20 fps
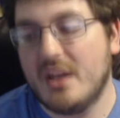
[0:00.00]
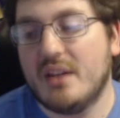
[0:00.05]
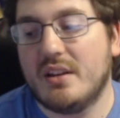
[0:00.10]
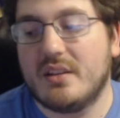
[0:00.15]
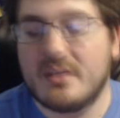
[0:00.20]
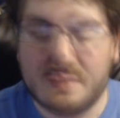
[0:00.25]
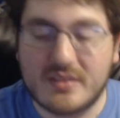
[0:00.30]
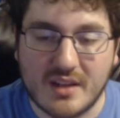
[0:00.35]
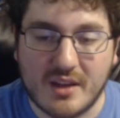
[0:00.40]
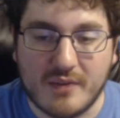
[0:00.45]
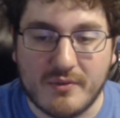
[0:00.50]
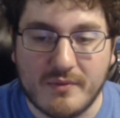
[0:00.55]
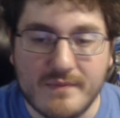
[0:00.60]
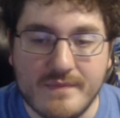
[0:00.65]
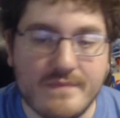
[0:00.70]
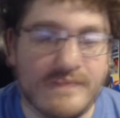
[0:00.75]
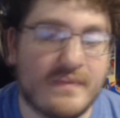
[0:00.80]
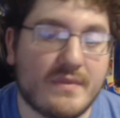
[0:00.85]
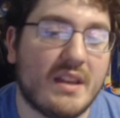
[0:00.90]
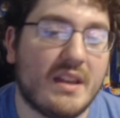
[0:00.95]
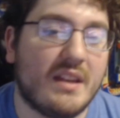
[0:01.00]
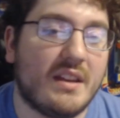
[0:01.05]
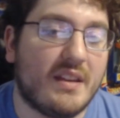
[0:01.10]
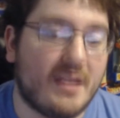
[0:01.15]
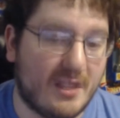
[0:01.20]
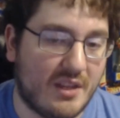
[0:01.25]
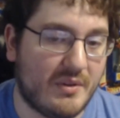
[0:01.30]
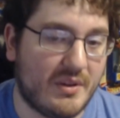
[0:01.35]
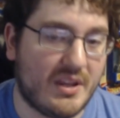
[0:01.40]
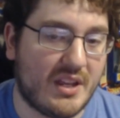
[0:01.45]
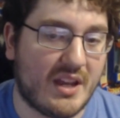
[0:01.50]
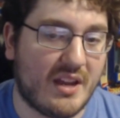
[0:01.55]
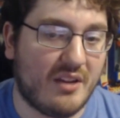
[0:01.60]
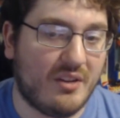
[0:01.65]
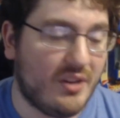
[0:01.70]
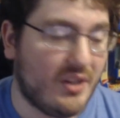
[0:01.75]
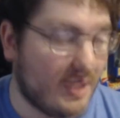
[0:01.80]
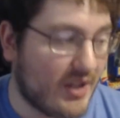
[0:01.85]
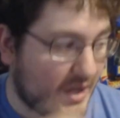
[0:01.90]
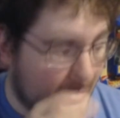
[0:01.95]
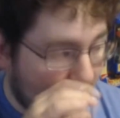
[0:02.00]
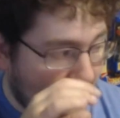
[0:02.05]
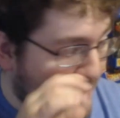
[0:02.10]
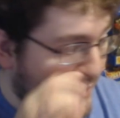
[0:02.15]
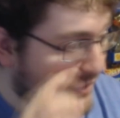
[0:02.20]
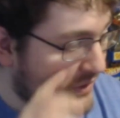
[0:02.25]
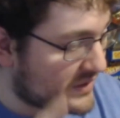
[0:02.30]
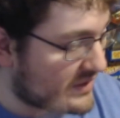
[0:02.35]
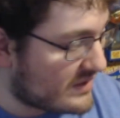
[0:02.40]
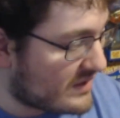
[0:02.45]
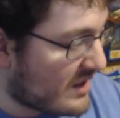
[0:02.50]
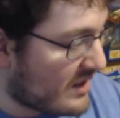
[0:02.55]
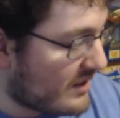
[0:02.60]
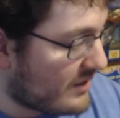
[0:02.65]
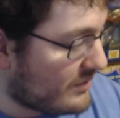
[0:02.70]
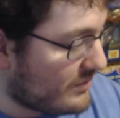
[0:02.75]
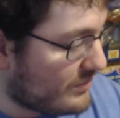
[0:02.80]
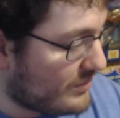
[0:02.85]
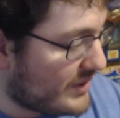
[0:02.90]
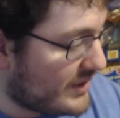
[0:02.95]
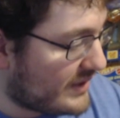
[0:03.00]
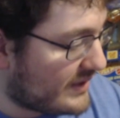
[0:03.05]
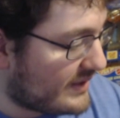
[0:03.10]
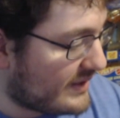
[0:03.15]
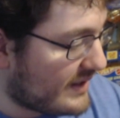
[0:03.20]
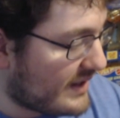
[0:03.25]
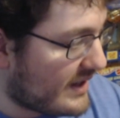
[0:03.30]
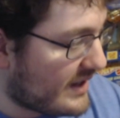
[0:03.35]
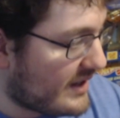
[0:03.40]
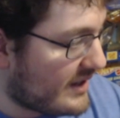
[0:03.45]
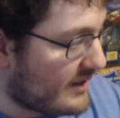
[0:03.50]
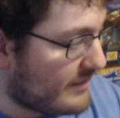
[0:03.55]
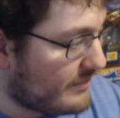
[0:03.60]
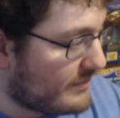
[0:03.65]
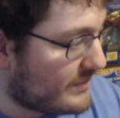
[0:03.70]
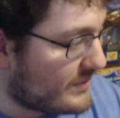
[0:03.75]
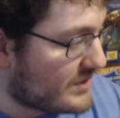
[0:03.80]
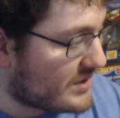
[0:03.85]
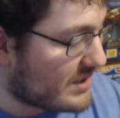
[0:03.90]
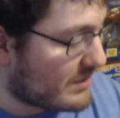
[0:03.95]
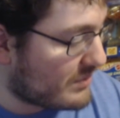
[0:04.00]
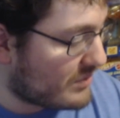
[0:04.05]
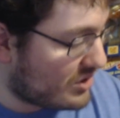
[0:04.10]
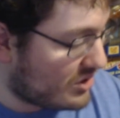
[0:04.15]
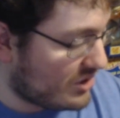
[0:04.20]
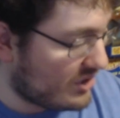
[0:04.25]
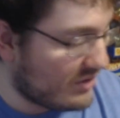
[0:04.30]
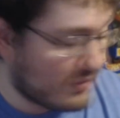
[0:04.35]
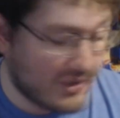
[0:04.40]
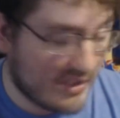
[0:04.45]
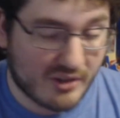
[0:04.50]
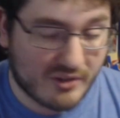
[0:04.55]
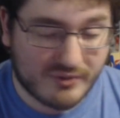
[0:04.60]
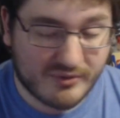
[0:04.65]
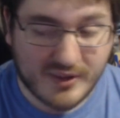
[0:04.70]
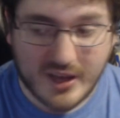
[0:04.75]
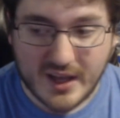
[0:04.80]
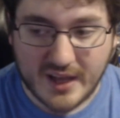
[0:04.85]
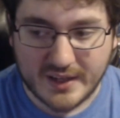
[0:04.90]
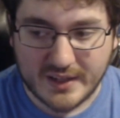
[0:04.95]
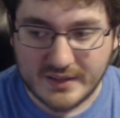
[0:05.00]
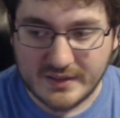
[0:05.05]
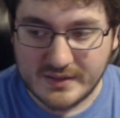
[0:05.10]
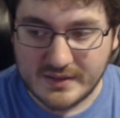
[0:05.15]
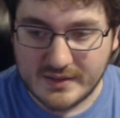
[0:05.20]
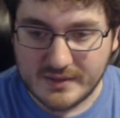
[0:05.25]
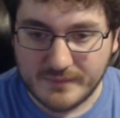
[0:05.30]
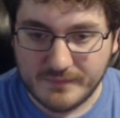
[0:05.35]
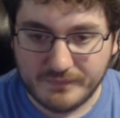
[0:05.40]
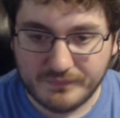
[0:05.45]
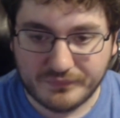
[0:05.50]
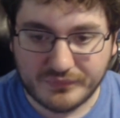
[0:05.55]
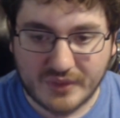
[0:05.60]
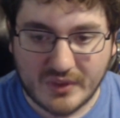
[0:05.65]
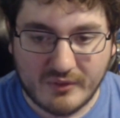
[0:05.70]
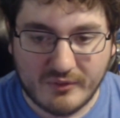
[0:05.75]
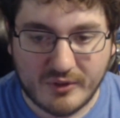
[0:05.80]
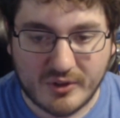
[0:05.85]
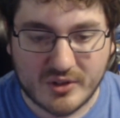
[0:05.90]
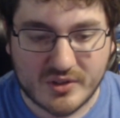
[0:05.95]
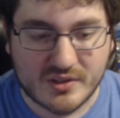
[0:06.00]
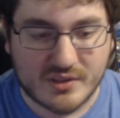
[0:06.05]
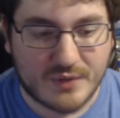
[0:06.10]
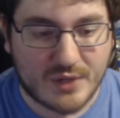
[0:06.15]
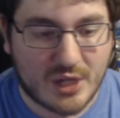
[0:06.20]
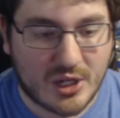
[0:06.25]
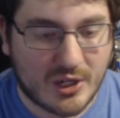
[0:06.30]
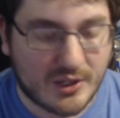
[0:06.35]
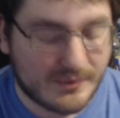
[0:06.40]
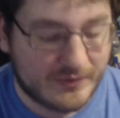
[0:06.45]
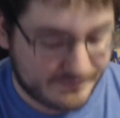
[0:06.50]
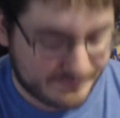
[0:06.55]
So, here we go. We're going to start with some Goodwill finds, first of all.